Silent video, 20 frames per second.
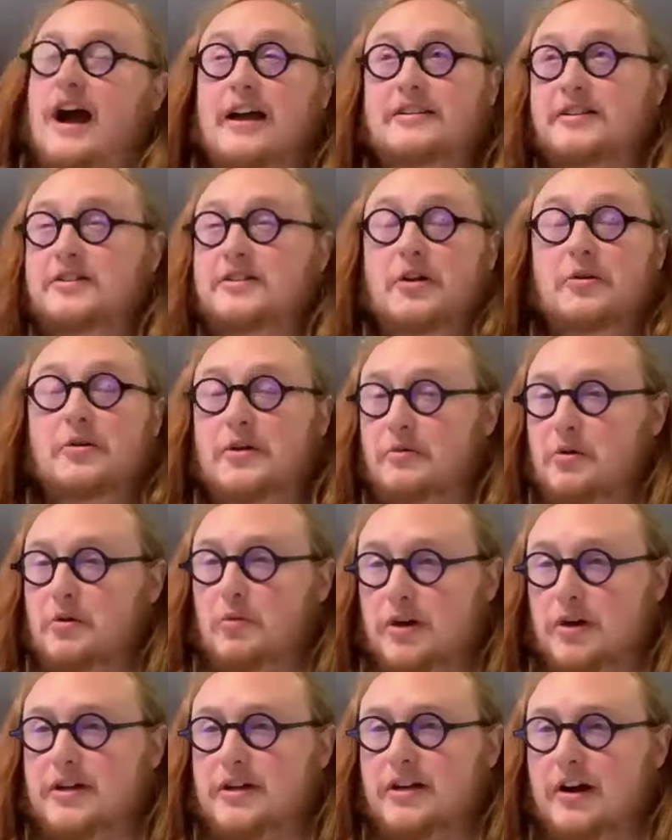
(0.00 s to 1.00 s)
Yeah, I didn't know they
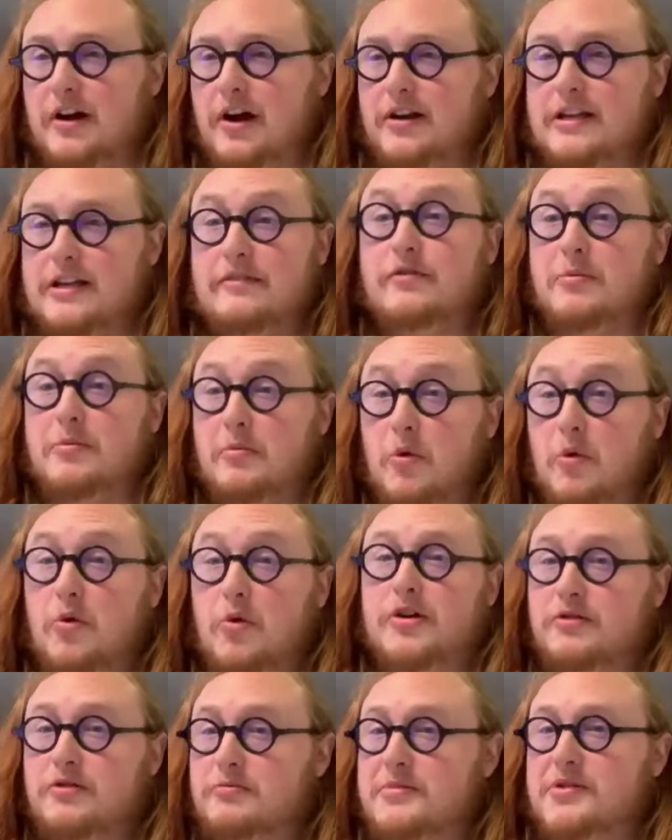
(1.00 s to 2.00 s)
were working on even
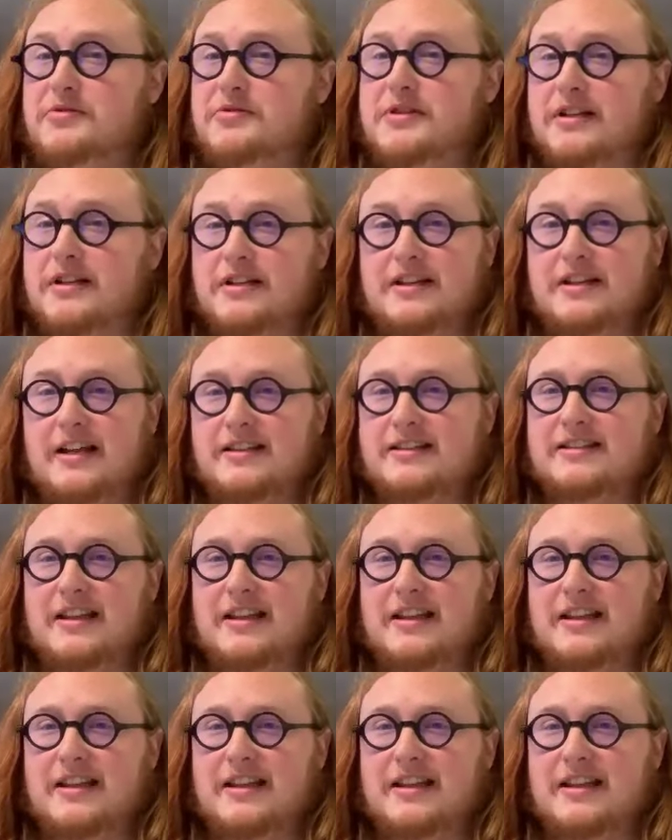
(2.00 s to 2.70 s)
more new music.